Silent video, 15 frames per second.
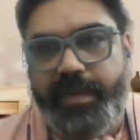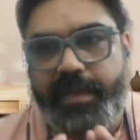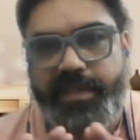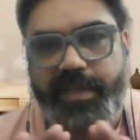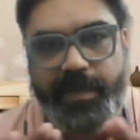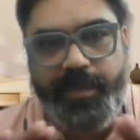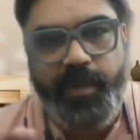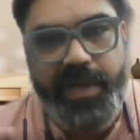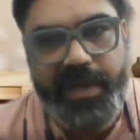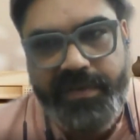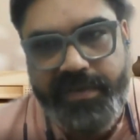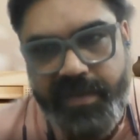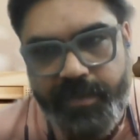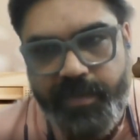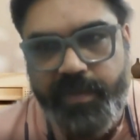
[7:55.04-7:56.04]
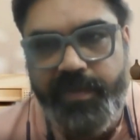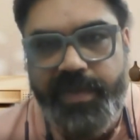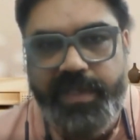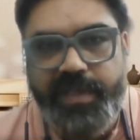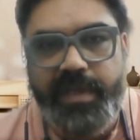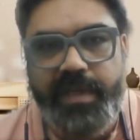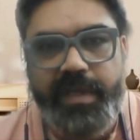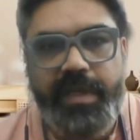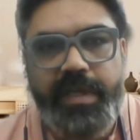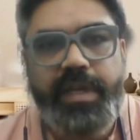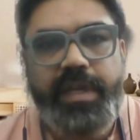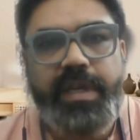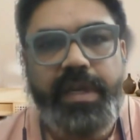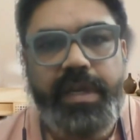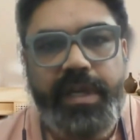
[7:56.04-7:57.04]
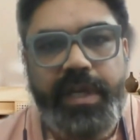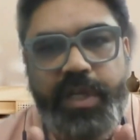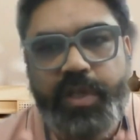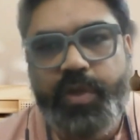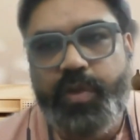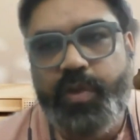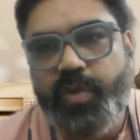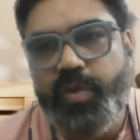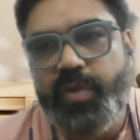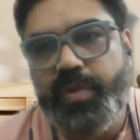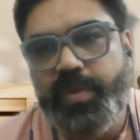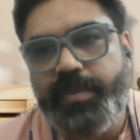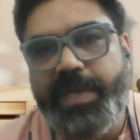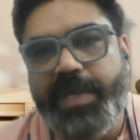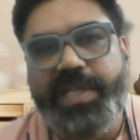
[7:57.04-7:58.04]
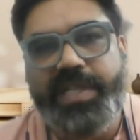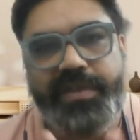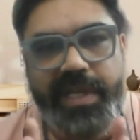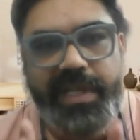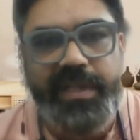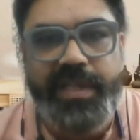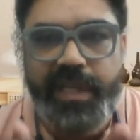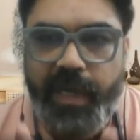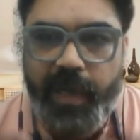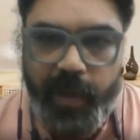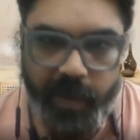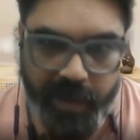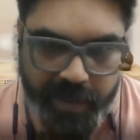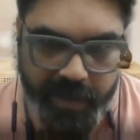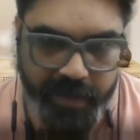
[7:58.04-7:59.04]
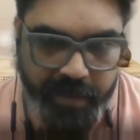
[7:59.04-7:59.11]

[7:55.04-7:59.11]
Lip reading: supportive supervision needs to be strengthened a lot.